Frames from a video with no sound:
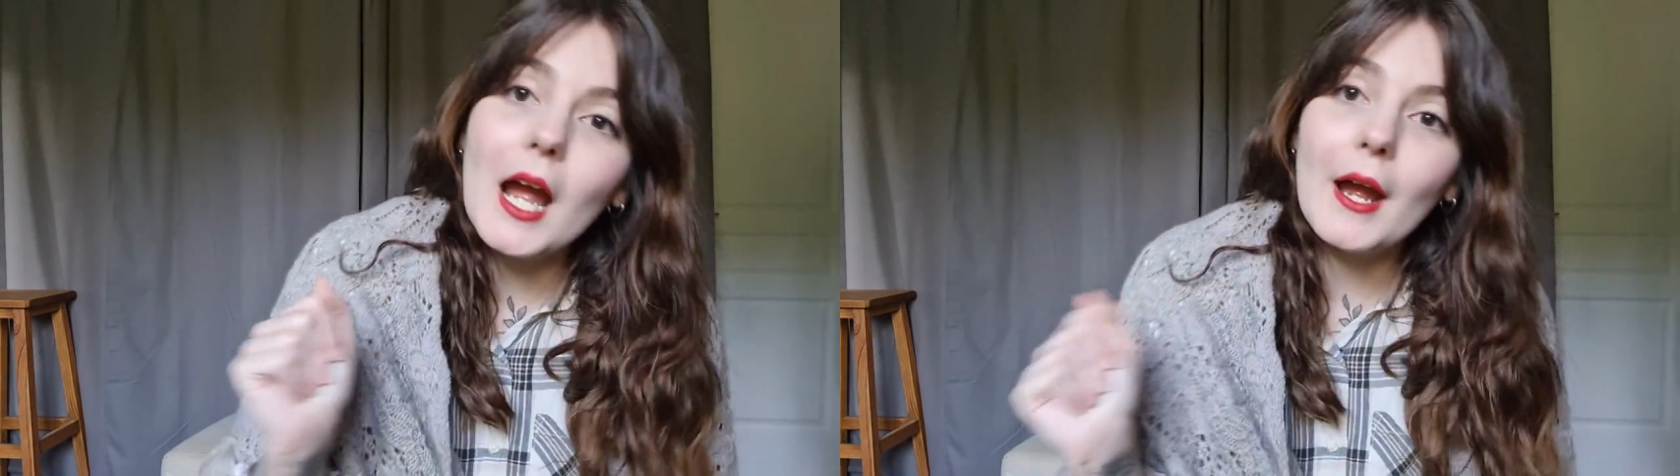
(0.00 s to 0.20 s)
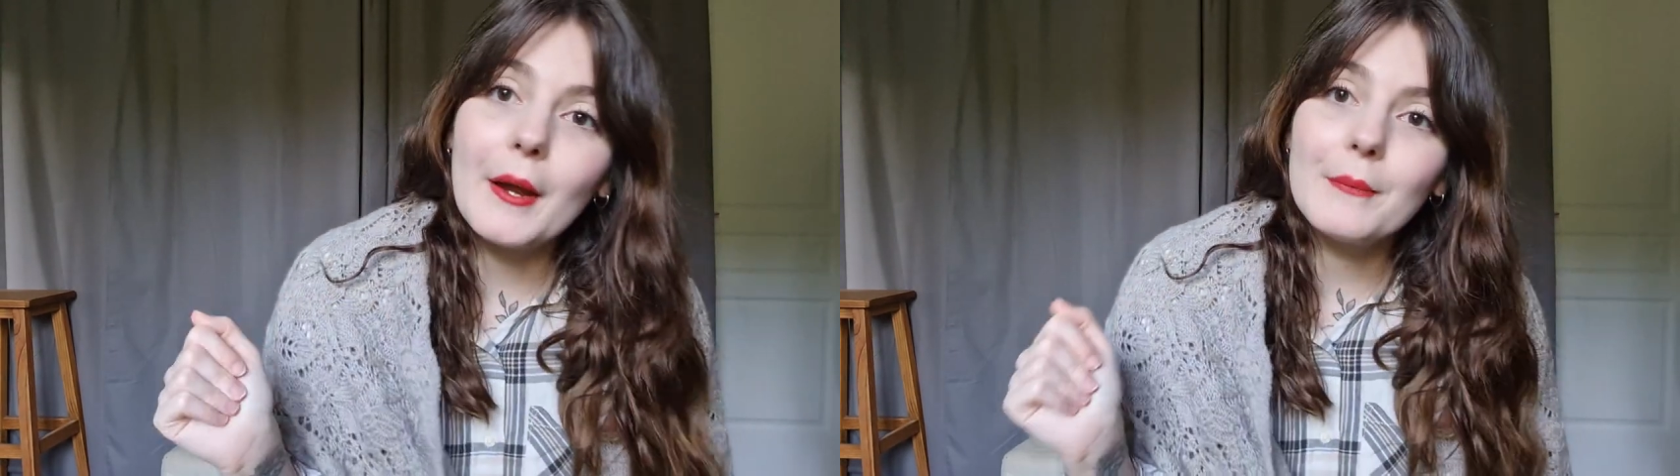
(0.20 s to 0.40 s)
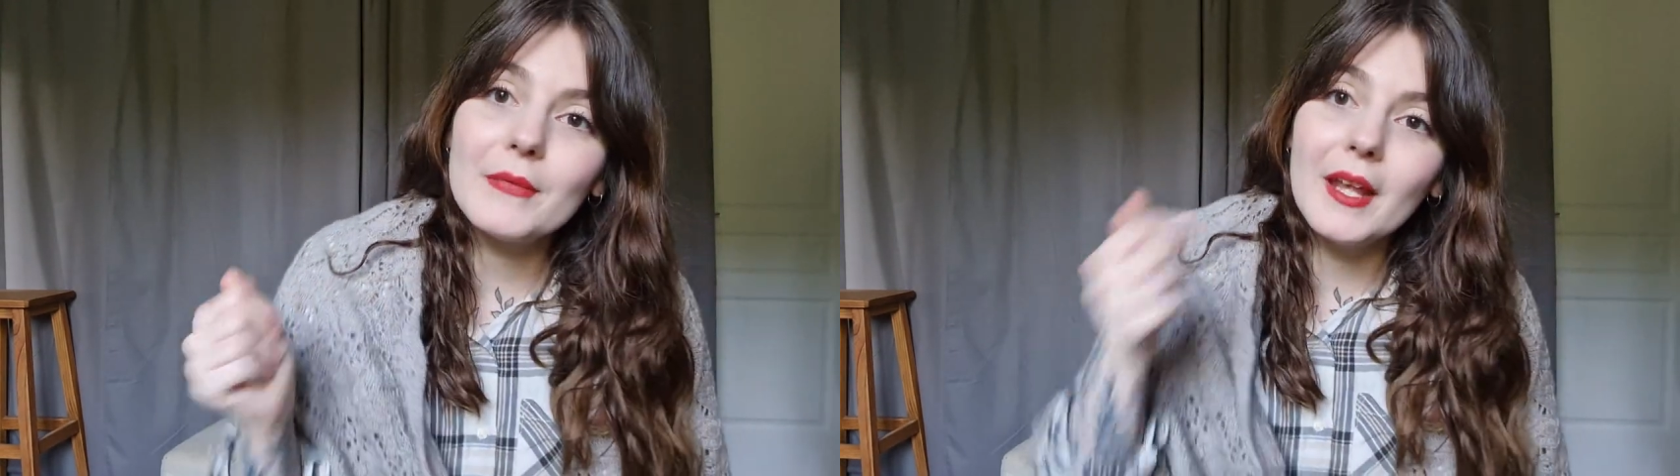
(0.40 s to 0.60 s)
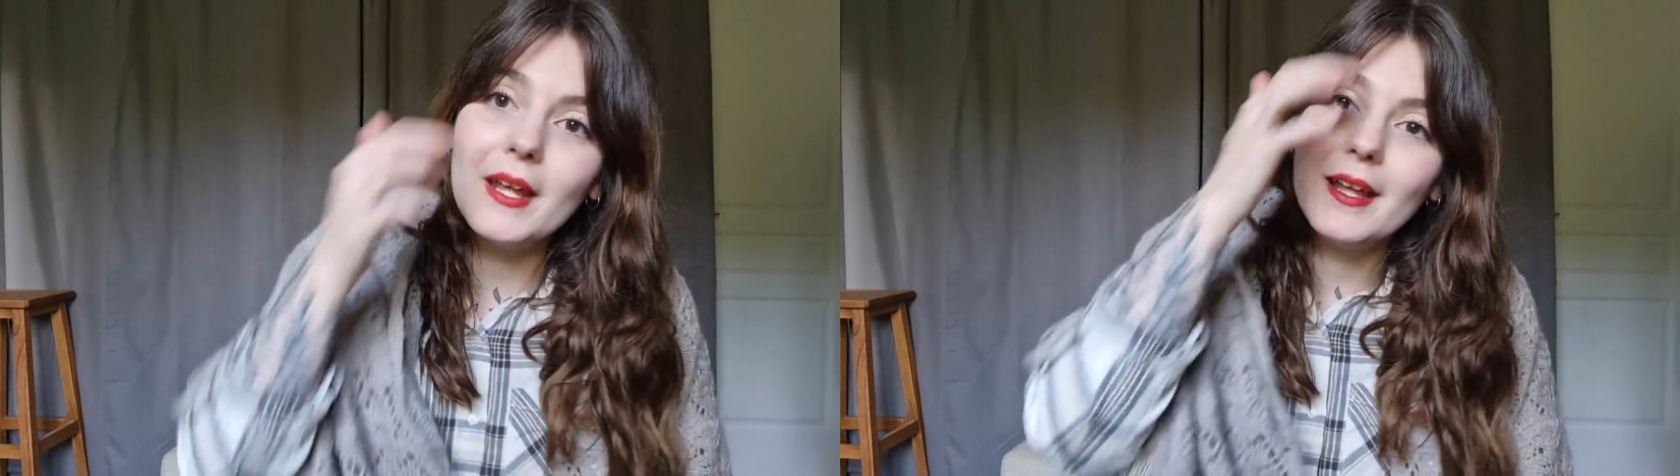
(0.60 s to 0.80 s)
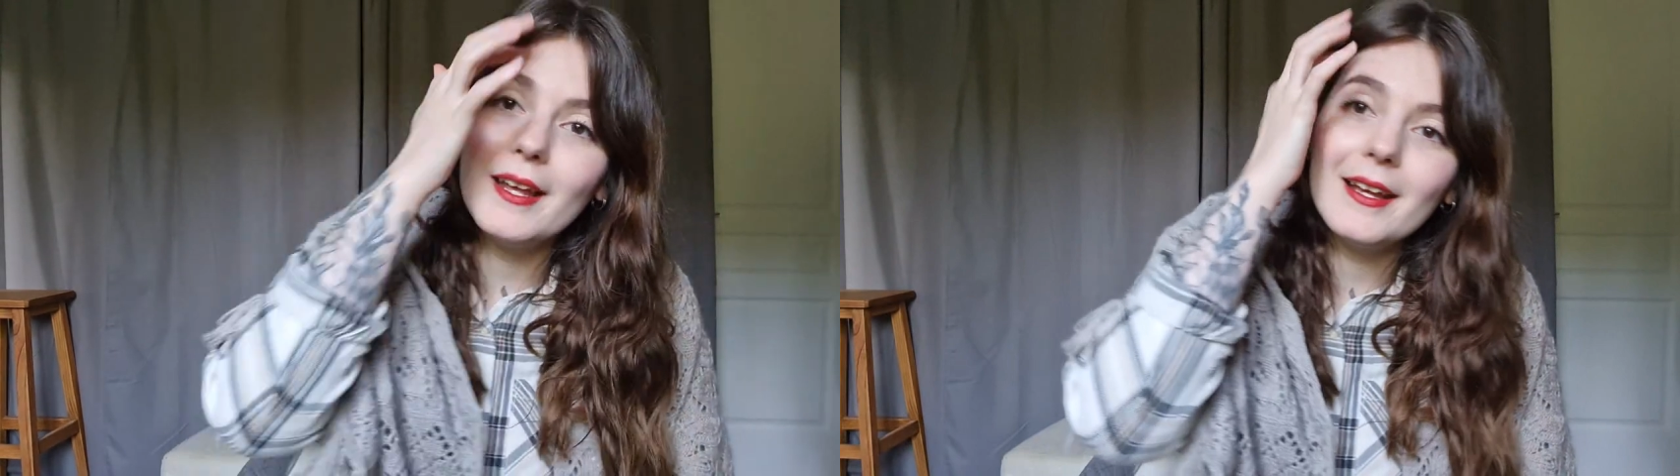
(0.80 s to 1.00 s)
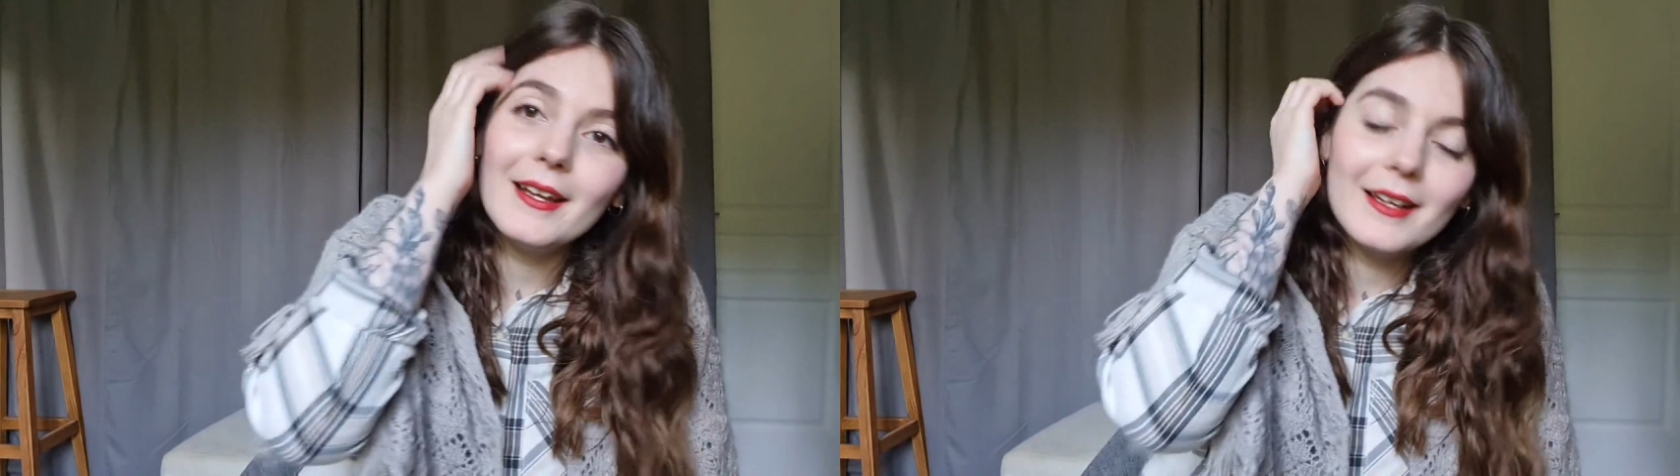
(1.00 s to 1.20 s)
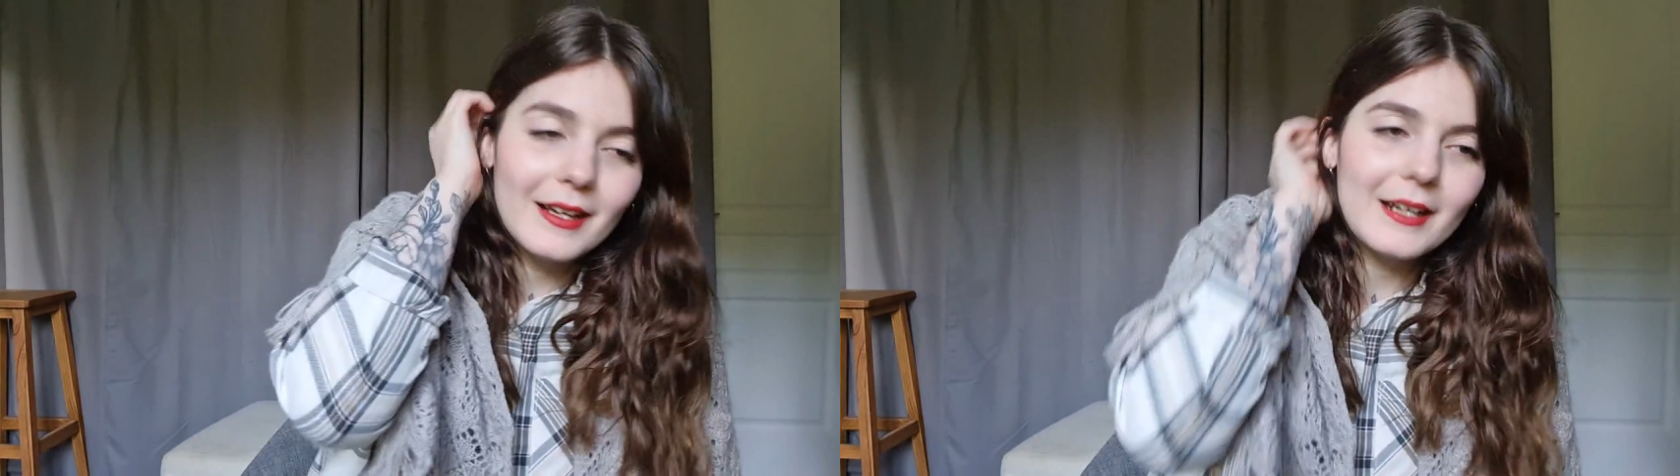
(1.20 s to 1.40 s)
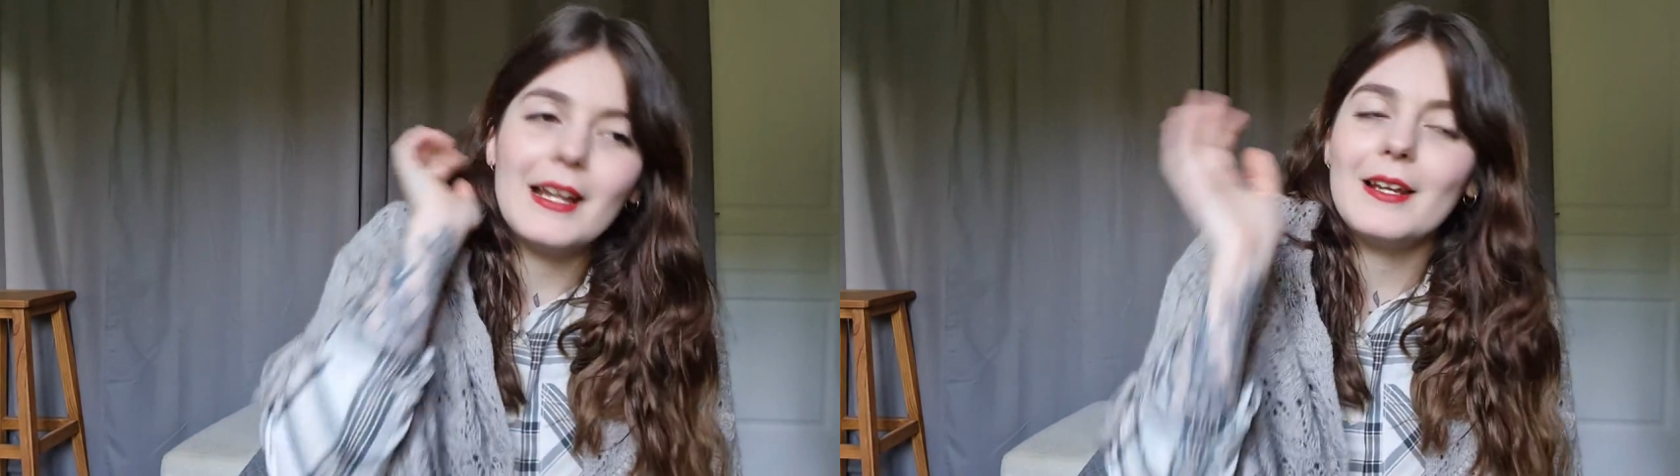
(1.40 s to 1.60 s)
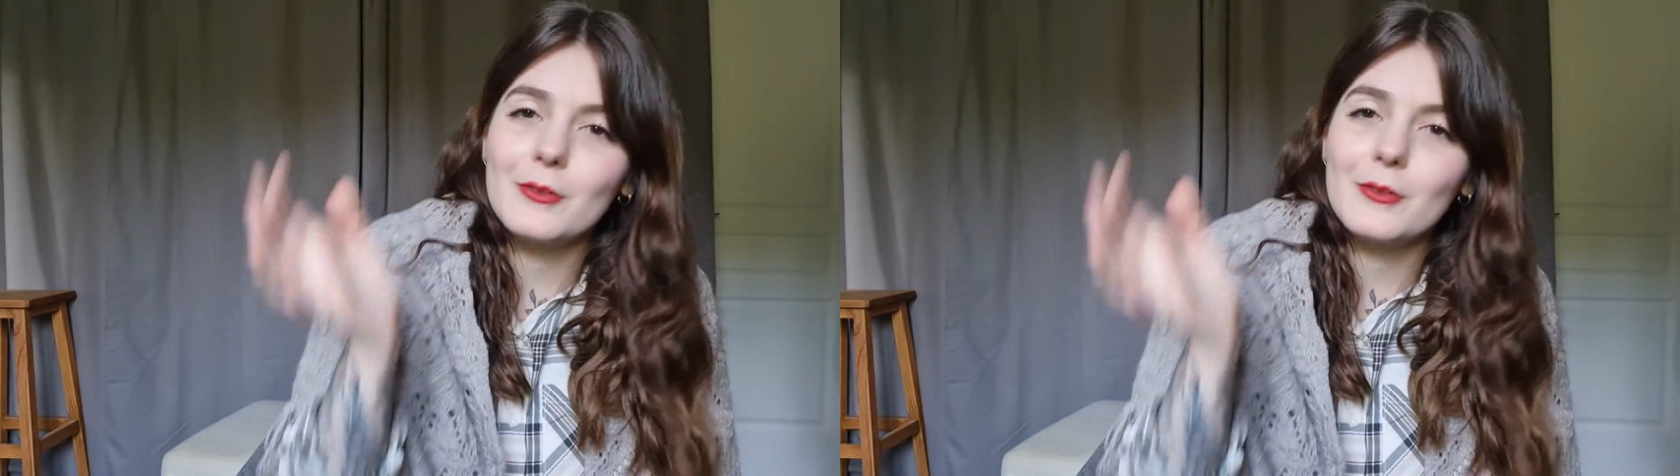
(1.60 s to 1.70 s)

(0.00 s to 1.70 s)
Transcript: I